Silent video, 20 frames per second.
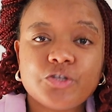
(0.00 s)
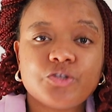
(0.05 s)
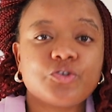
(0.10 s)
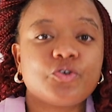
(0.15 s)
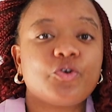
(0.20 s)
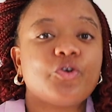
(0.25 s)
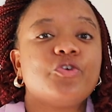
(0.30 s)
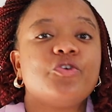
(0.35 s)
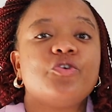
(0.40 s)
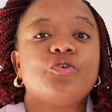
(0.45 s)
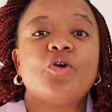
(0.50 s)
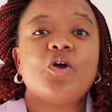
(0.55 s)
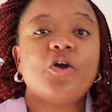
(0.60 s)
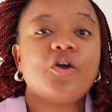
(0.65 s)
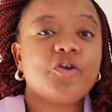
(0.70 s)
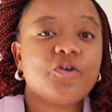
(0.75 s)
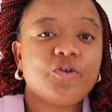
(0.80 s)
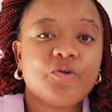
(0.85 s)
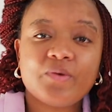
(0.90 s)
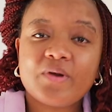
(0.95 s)
So you
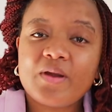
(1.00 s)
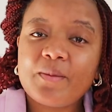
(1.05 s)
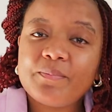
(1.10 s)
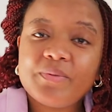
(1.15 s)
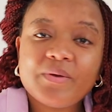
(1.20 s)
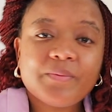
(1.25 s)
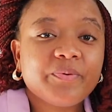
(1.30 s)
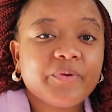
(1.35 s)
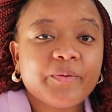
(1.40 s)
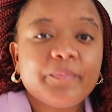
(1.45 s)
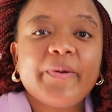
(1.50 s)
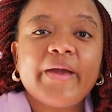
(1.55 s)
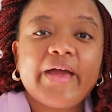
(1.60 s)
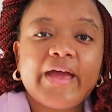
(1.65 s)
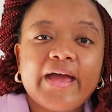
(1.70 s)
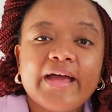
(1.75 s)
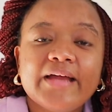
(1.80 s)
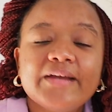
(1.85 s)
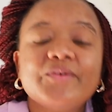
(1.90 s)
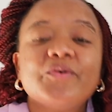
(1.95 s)
want to be
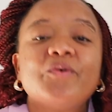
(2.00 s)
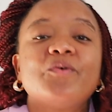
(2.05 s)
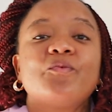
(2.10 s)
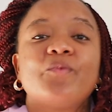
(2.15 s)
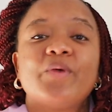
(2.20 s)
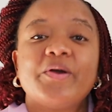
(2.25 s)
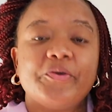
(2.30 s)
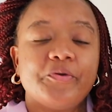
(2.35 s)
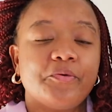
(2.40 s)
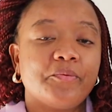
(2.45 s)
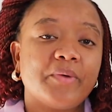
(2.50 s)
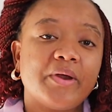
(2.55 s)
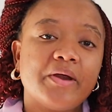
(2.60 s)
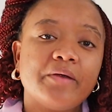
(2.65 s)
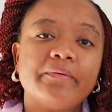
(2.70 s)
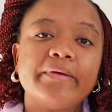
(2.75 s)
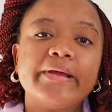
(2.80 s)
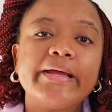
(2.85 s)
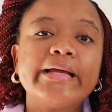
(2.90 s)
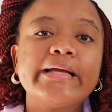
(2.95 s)
prepared on what you're
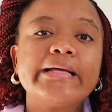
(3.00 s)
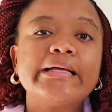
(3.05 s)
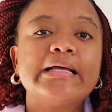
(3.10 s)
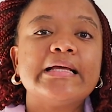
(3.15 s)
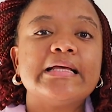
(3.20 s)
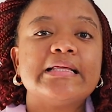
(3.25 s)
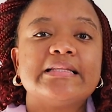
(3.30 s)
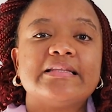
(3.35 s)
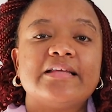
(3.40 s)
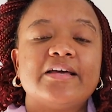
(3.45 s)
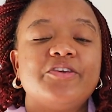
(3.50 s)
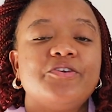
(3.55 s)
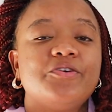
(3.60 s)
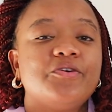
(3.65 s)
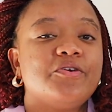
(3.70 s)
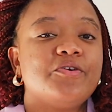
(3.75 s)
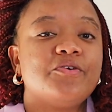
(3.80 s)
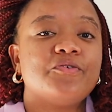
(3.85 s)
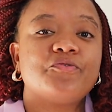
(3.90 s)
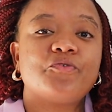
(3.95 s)
wearing, that
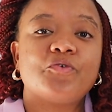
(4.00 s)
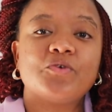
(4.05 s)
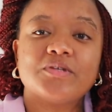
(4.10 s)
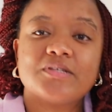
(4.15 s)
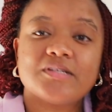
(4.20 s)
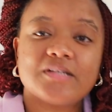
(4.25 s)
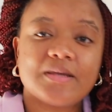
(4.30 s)
you've got